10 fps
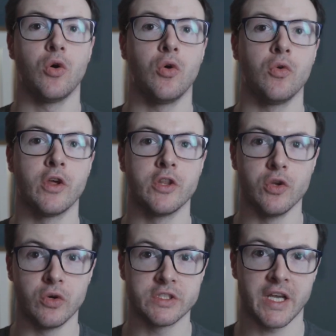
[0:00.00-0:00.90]
although the
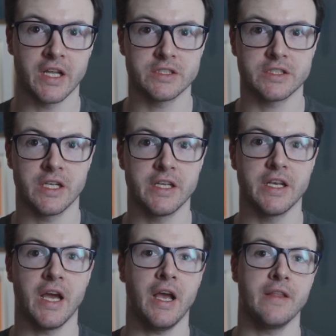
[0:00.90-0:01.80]
noise cancelling
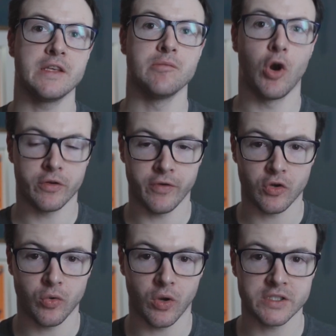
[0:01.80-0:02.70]
and the microphone
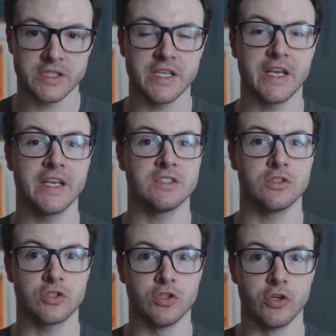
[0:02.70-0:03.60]
quality isn't
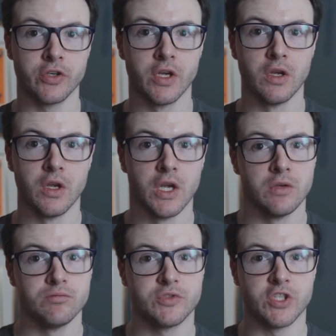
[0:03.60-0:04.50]
as good.
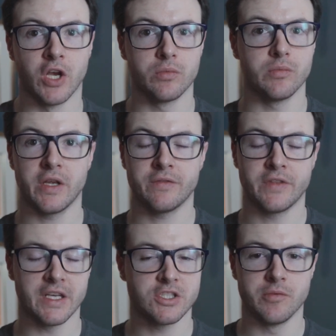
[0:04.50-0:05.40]
So if
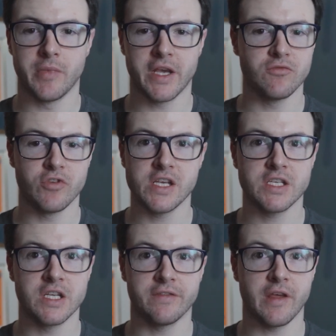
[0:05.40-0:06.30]
that's your main
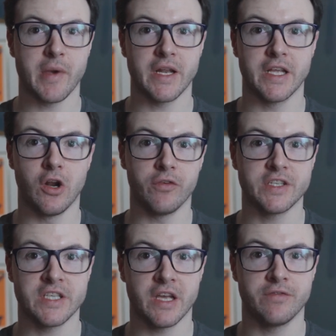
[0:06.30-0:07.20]
reason, if they're mainly an
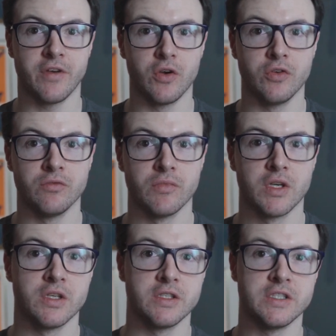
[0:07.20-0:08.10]
office headphone,
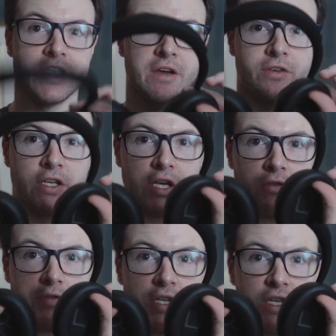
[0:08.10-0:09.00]
definitely go
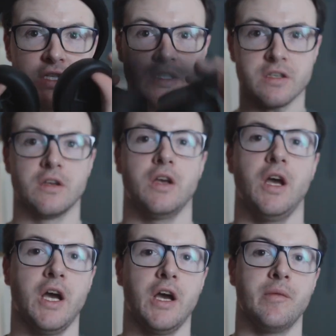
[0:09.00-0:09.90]
for these.
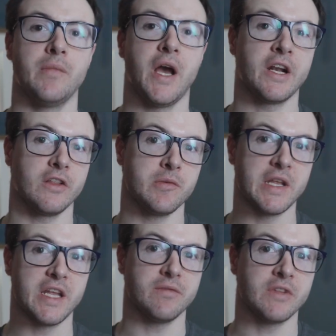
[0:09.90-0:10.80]
And at the
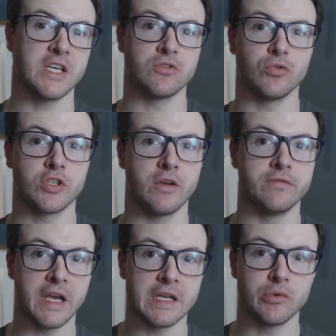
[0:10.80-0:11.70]
minute, these are also
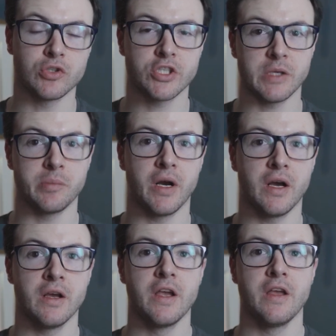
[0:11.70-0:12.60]
available cheaper
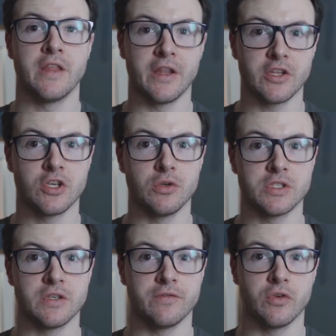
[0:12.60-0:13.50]
than the
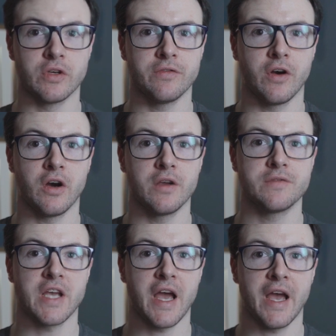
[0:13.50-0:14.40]

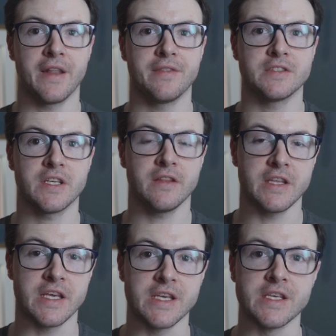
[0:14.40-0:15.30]
QC45s and
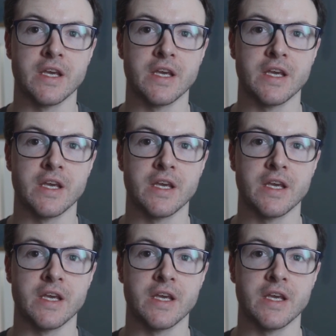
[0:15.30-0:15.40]
the